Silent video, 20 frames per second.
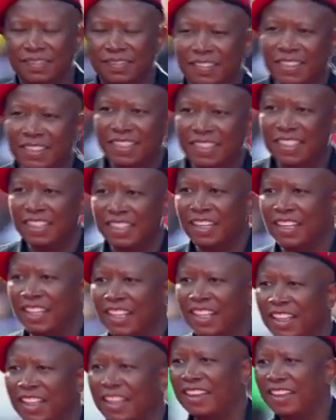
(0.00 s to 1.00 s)
which
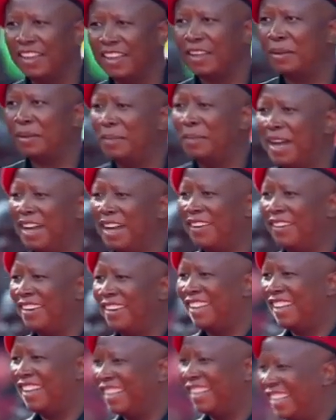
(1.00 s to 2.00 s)
says if you leave
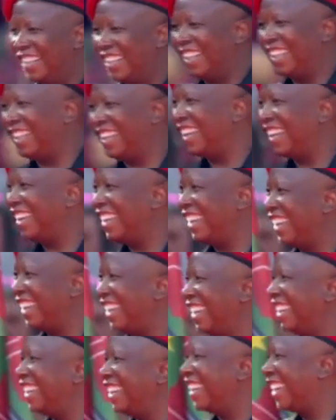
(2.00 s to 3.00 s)
the EFF, you are
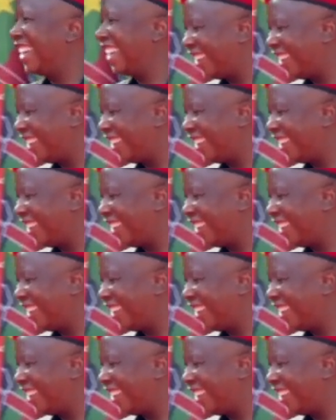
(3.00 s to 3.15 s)
not